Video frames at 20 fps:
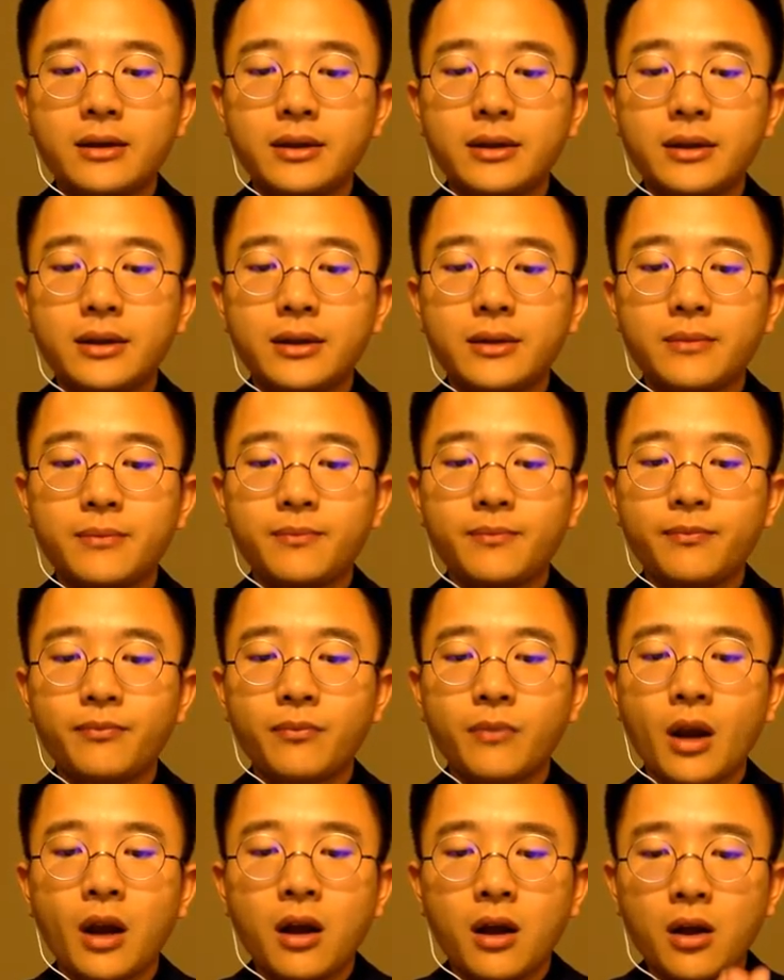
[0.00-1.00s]

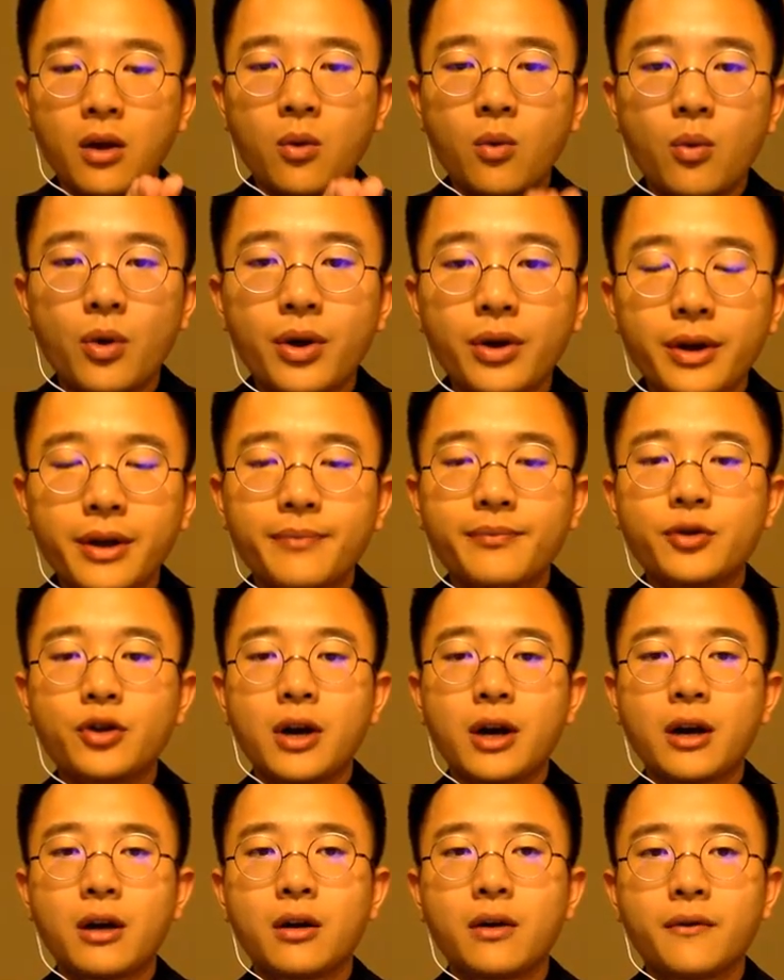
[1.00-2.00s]
we're going to keep
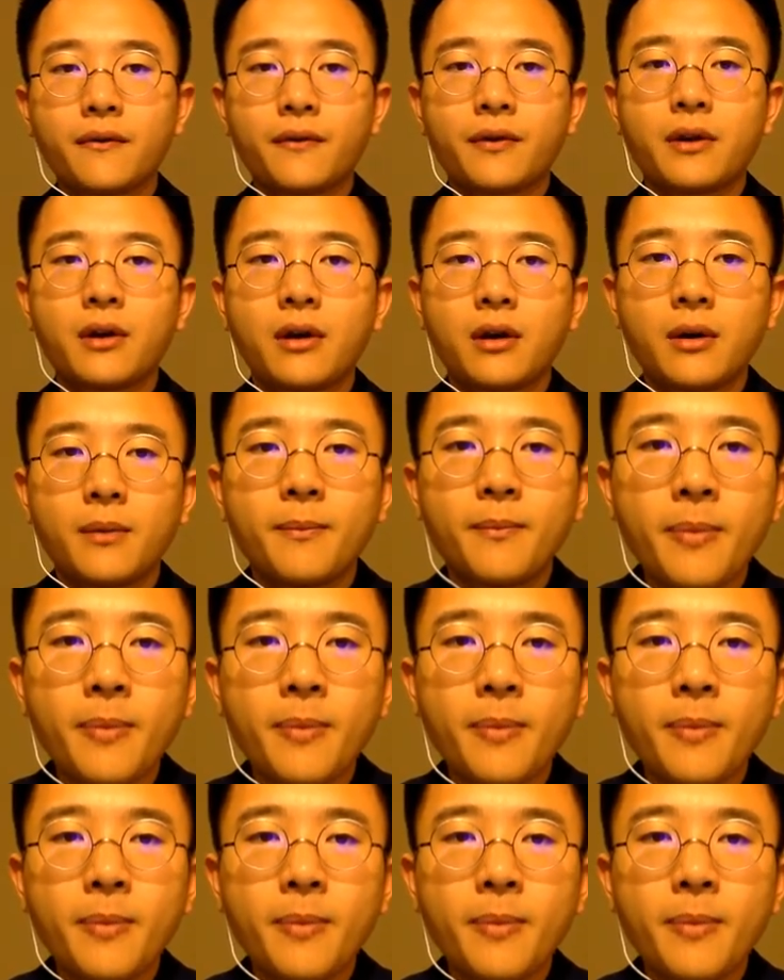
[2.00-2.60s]
track of the